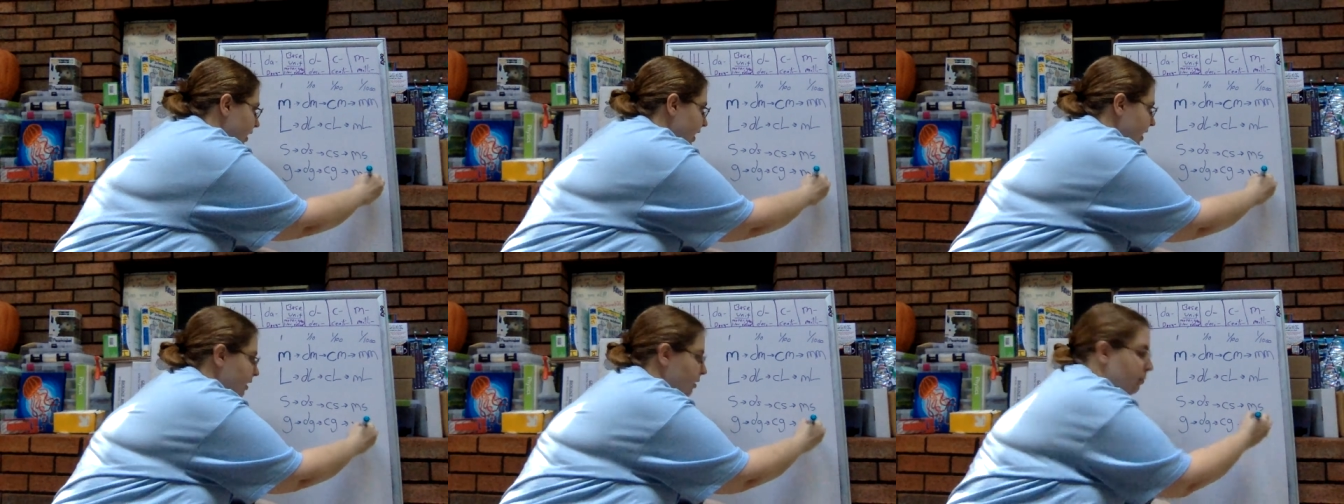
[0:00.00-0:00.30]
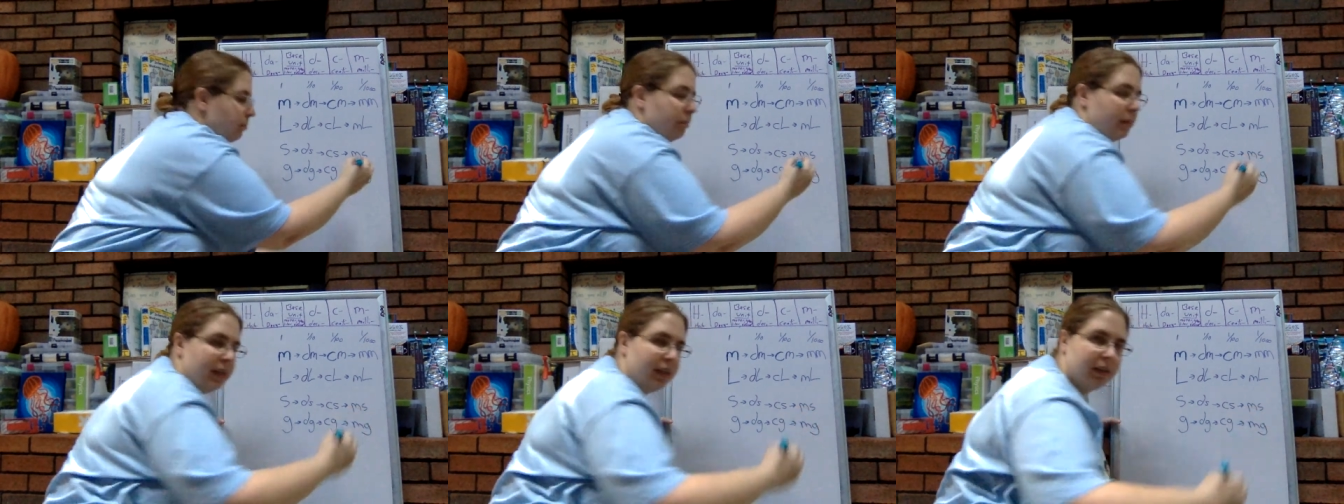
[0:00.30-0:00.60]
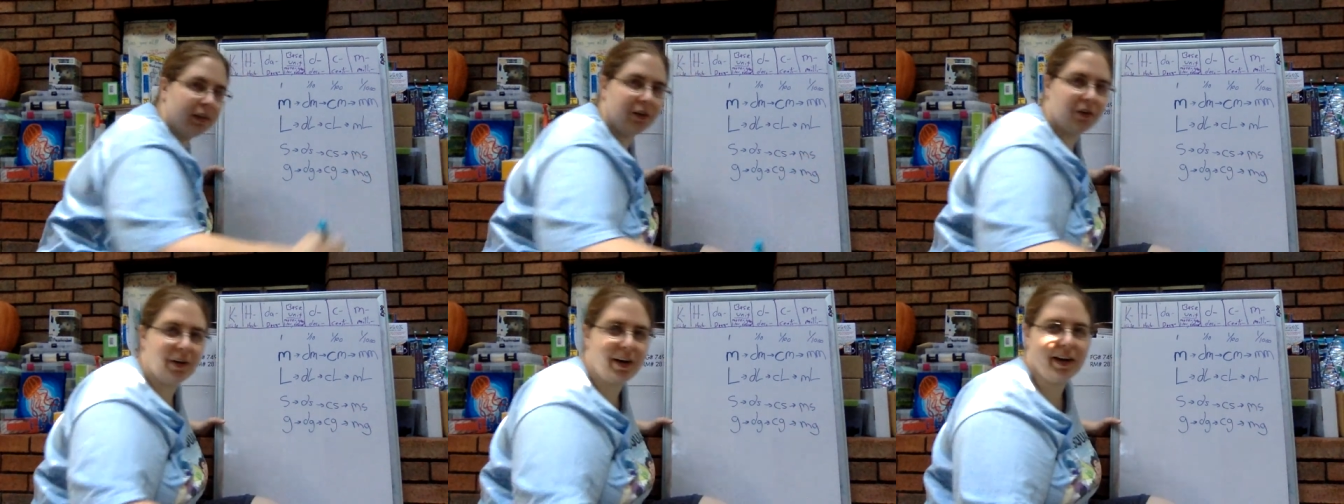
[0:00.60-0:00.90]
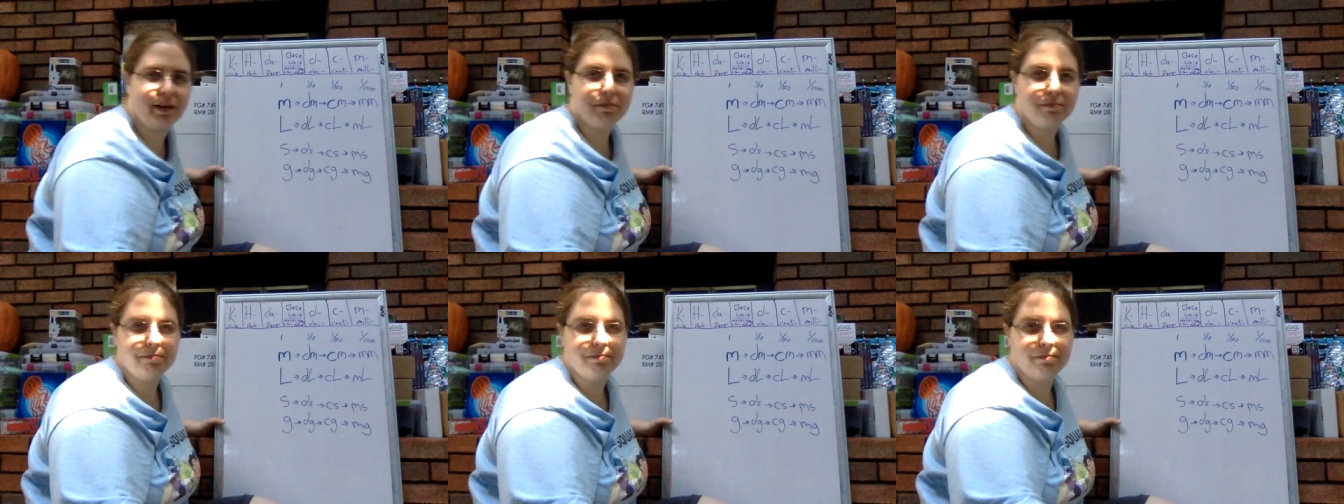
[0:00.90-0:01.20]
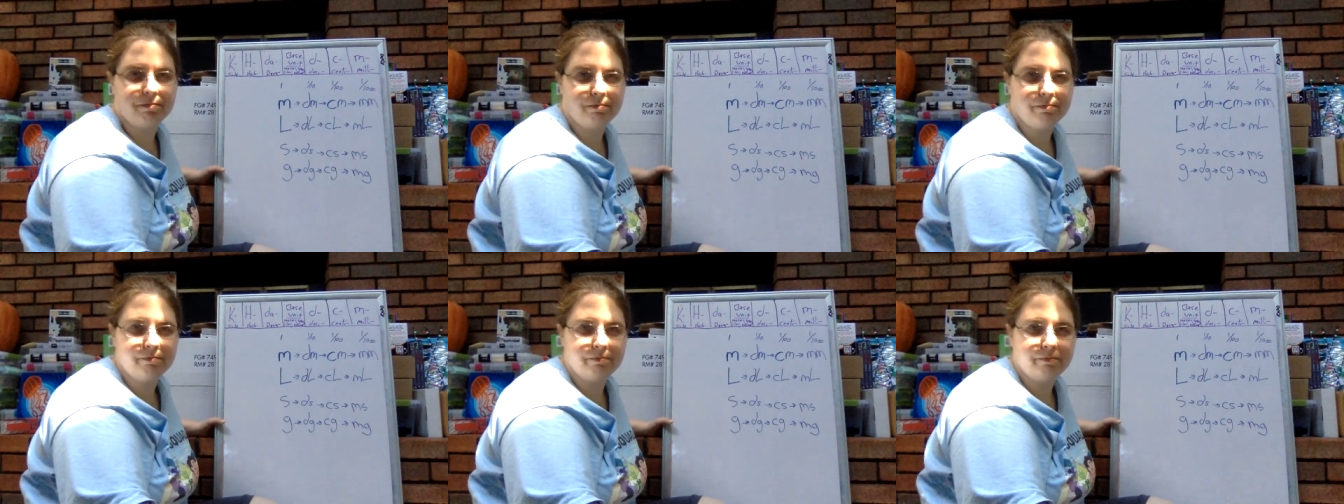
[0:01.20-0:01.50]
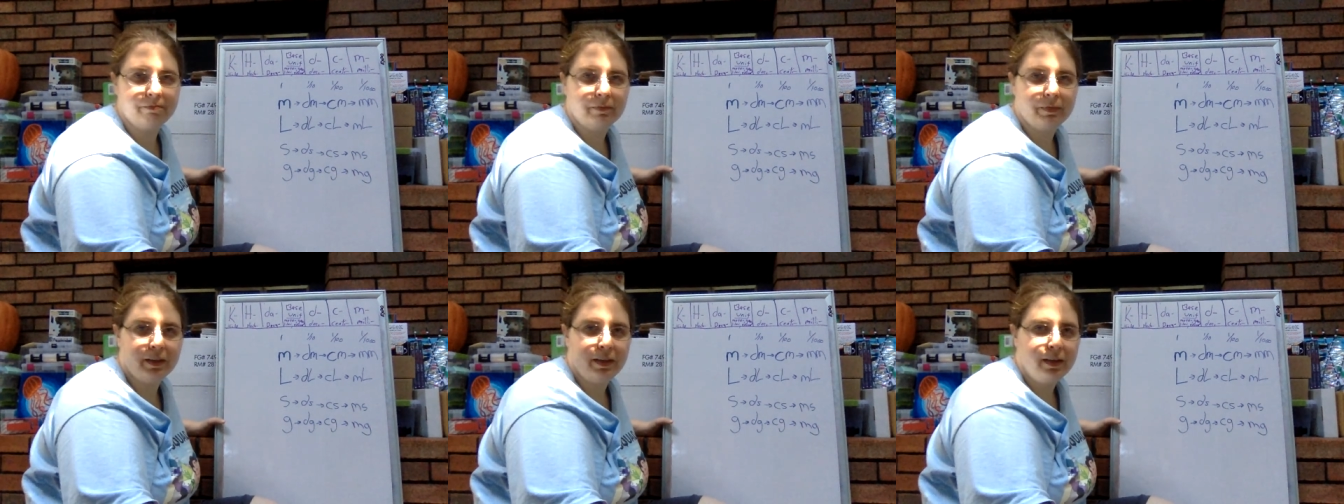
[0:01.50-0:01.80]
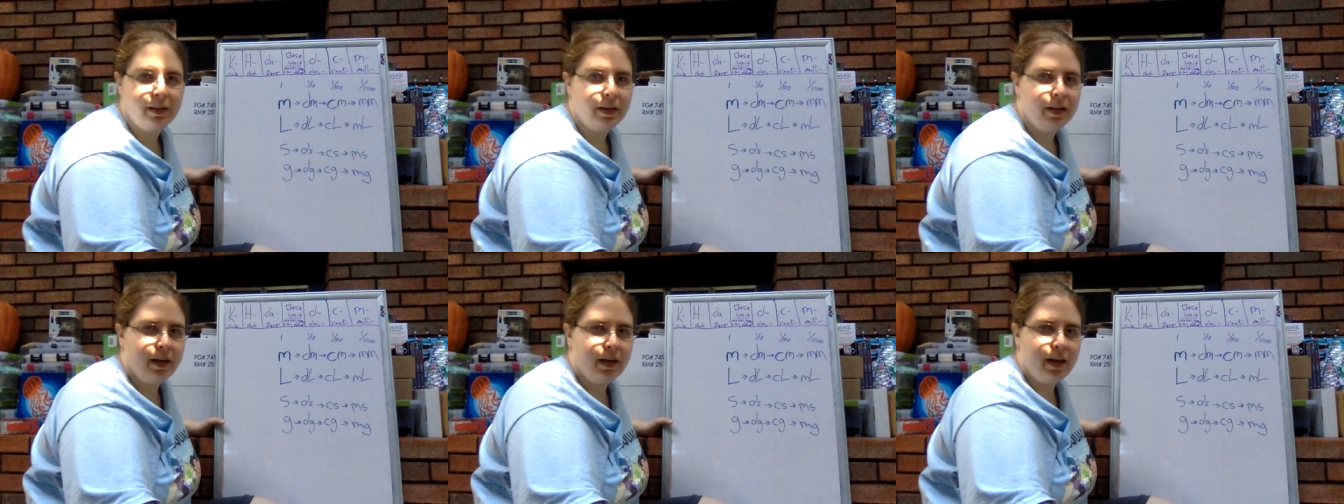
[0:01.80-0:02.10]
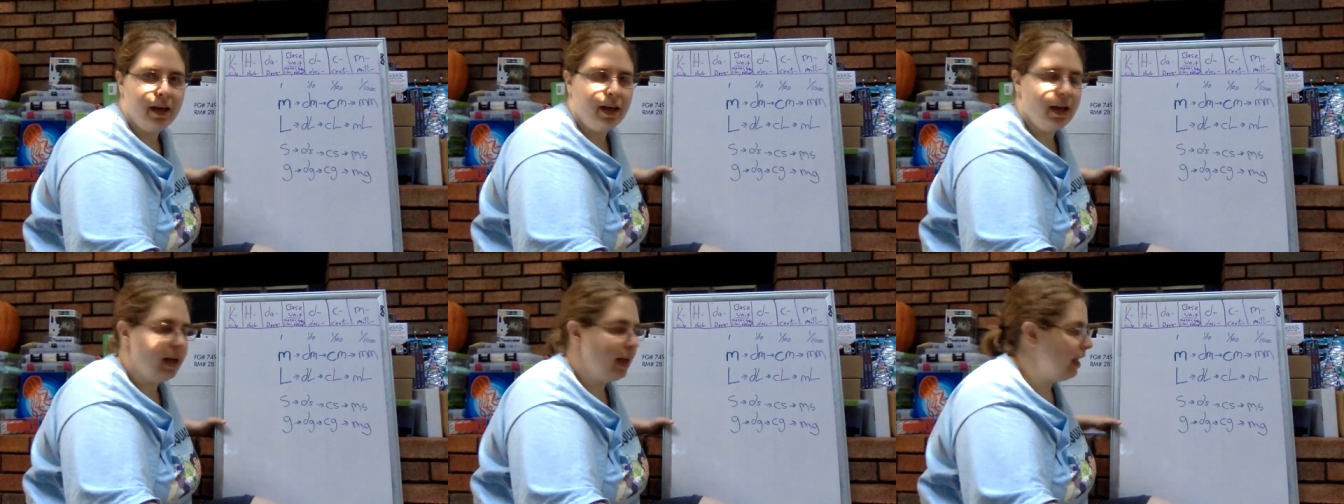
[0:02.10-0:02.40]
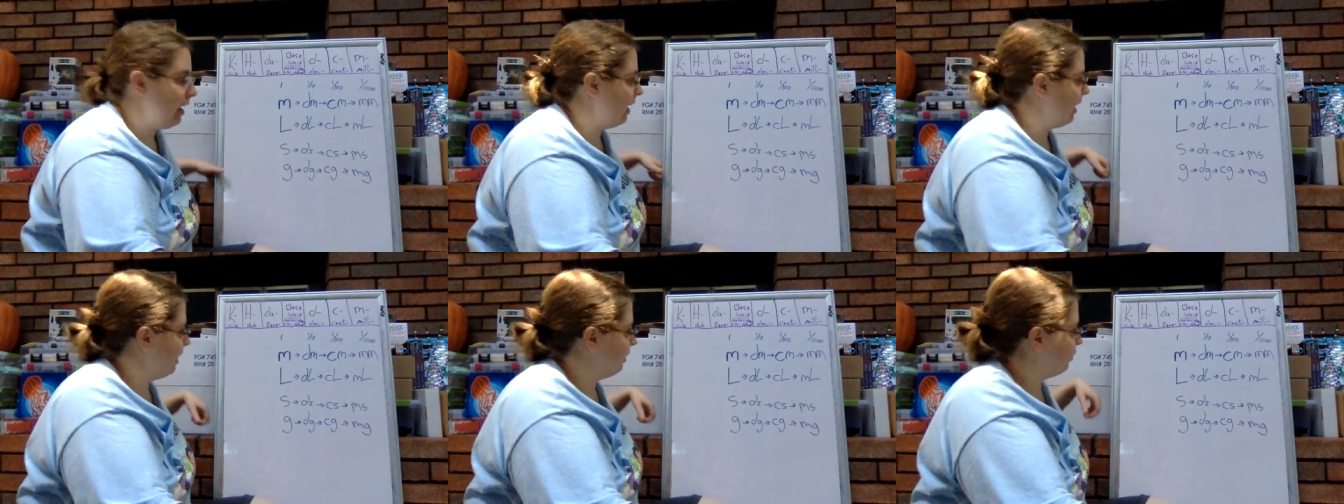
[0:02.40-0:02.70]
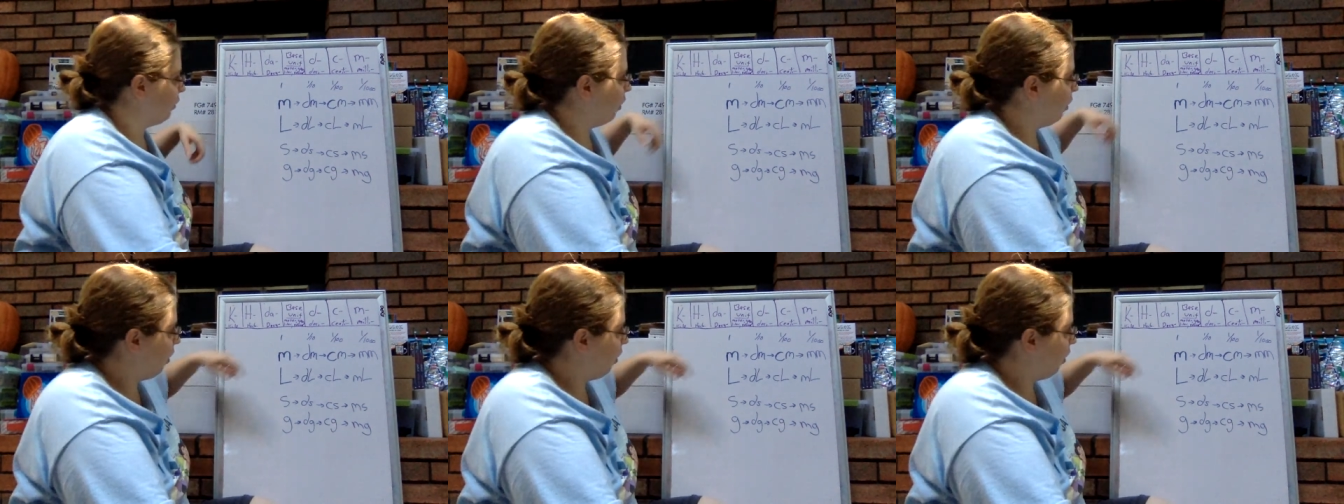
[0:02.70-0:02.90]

and a milligram. And